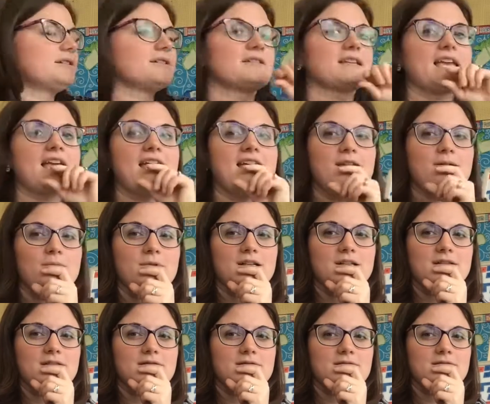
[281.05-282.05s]
Okay,
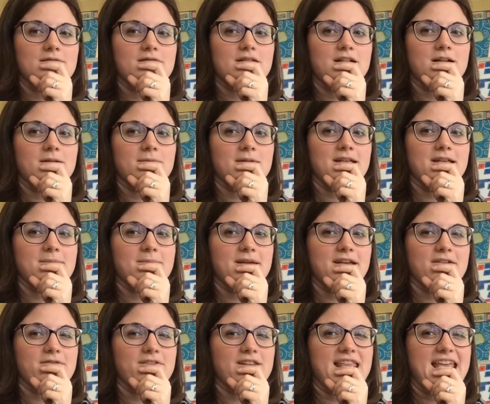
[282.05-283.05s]
what are we going to
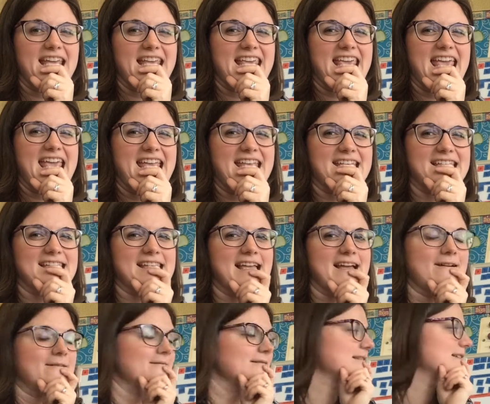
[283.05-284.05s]
pick for that K
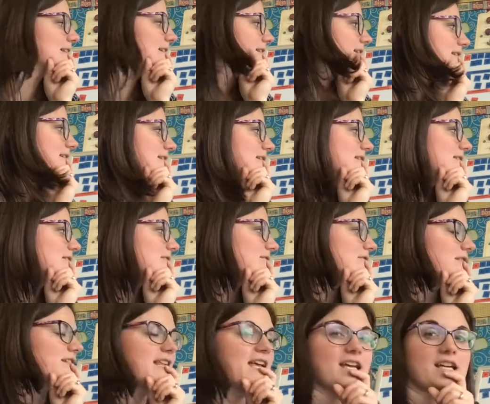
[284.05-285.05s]
sound?
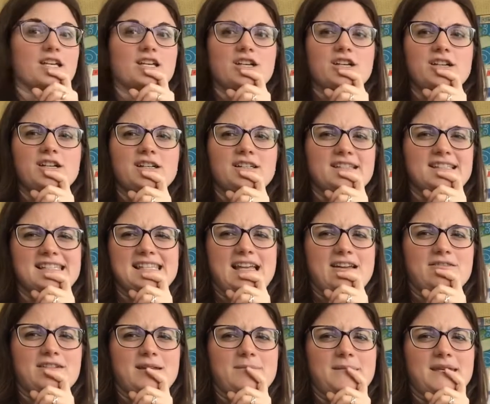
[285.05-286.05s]
For that k
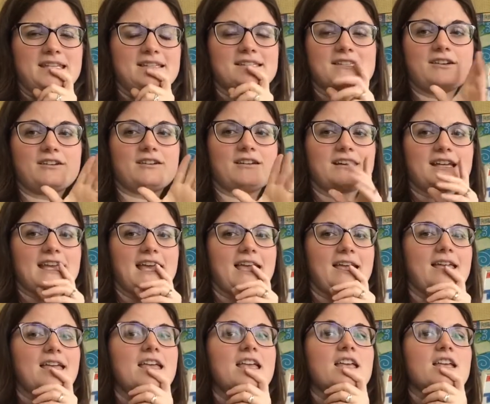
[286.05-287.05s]
sound, I mean. Sorry, not K.
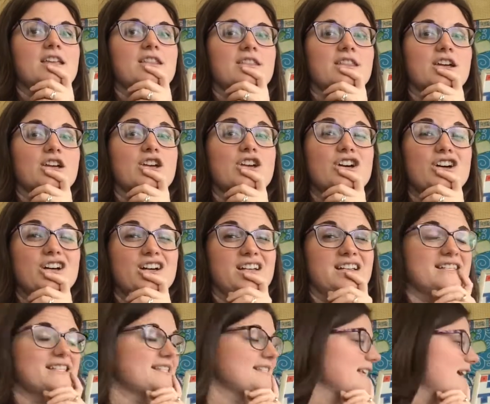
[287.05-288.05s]
The k
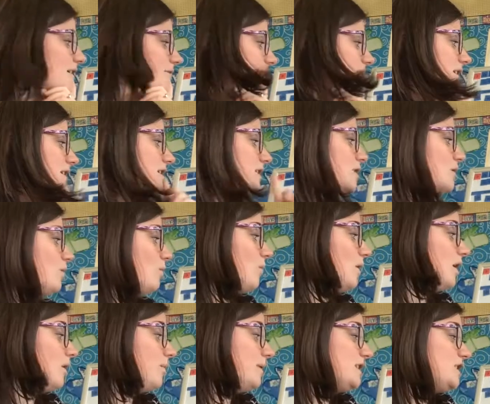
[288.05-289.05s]
sound.
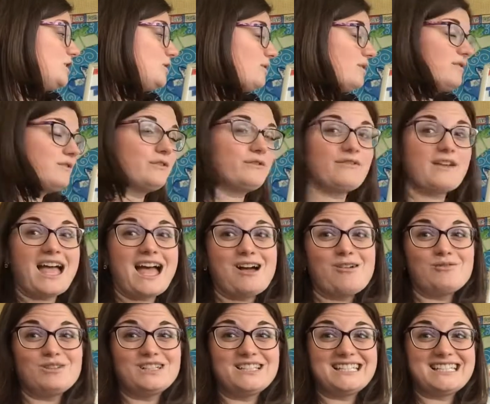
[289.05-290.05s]
Well, we do have a
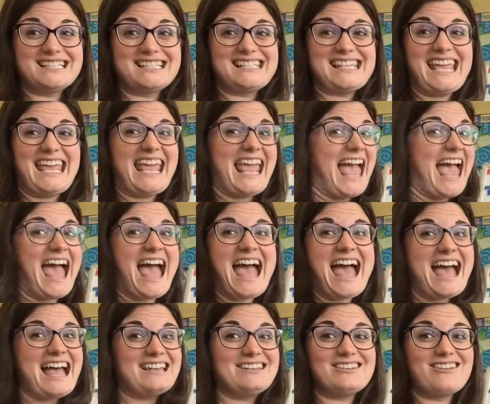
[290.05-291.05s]
vowel, and it's saying
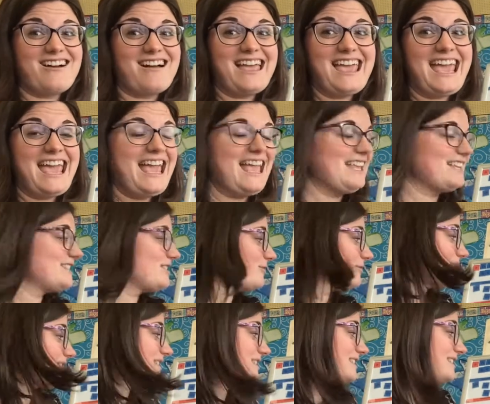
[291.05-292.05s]
ah, not A,
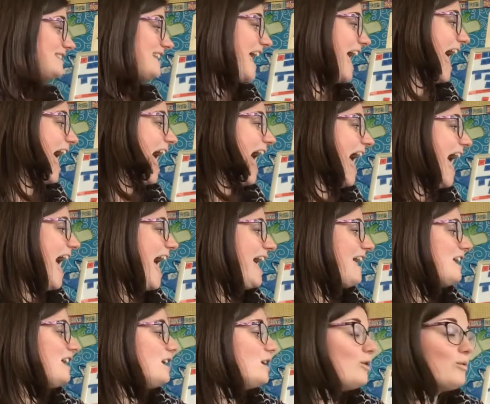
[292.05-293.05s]
so it's ah.
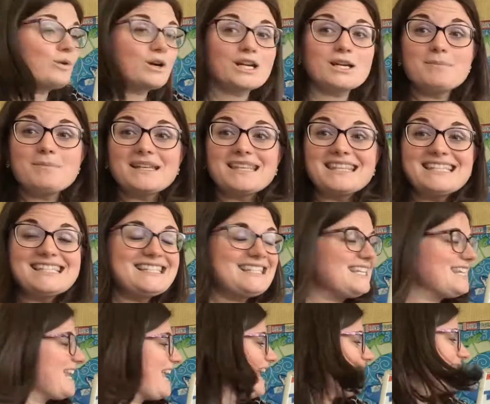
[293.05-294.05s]
We're going to pick the
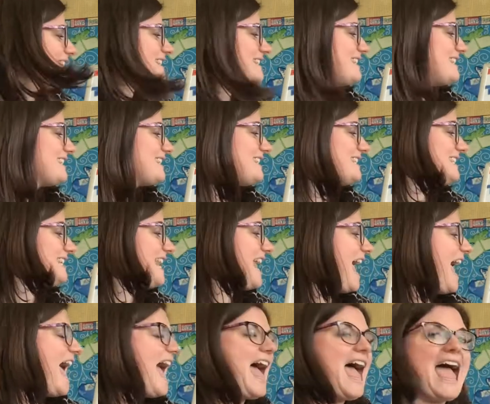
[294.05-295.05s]
CK.
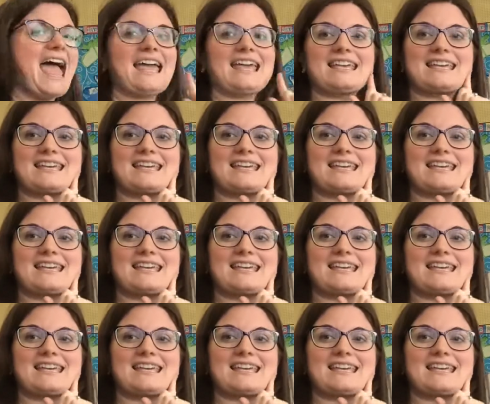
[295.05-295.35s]
Snack.